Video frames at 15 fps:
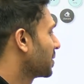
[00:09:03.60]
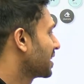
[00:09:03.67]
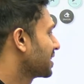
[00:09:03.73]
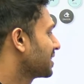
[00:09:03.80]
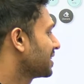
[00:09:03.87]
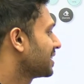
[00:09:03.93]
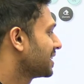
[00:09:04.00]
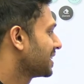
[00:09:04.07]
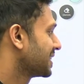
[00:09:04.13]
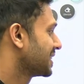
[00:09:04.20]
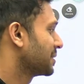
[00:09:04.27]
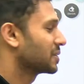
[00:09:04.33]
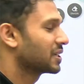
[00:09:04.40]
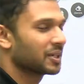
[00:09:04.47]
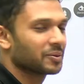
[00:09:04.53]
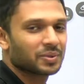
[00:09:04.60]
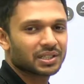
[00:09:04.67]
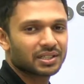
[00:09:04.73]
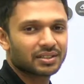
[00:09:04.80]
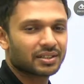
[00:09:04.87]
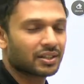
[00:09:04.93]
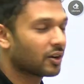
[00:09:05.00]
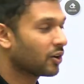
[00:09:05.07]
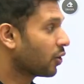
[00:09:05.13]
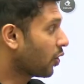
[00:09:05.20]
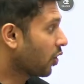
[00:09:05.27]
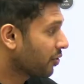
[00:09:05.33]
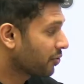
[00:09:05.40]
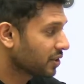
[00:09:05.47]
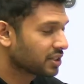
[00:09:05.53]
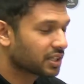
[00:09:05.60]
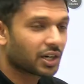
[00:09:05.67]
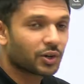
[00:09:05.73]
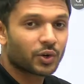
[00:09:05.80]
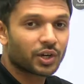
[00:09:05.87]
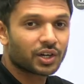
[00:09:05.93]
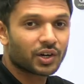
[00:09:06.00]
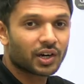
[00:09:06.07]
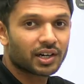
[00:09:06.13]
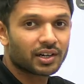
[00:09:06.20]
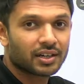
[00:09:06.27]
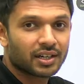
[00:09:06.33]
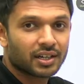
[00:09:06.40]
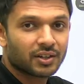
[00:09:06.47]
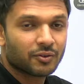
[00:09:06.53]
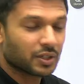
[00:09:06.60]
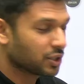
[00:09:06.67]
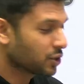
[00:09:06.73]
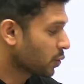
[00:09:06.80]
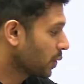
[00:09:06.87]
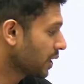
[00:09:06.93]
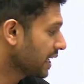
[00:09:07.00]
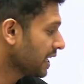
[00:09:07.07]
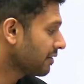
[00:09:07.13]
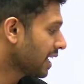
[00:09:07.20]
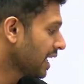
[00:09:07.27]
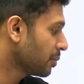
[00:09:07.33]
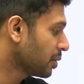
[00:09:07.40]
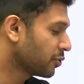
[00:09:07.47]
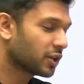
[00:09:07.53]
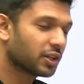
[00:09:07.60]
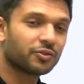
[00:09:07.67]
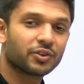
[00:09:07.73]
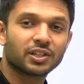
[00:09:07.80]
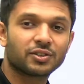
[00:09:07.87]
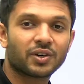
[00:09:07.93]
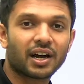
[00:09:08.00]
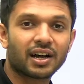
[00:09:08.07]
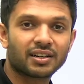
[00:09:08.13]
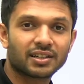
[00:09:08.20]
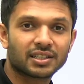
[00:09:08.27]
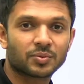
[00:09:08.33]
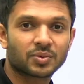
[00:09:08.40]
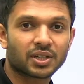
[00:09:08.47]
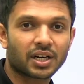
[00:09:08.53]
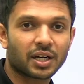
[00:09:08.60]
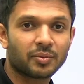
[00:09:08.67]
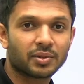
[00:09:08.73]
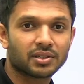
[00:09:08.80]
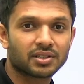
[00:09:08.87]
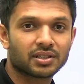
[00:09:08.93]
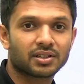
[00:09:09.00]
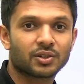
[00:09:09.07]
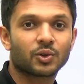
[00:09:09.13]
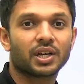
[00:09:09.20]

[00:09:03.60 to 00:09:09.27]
you make the subscription. Offers are going on, which is only available for the first 500 subscribers.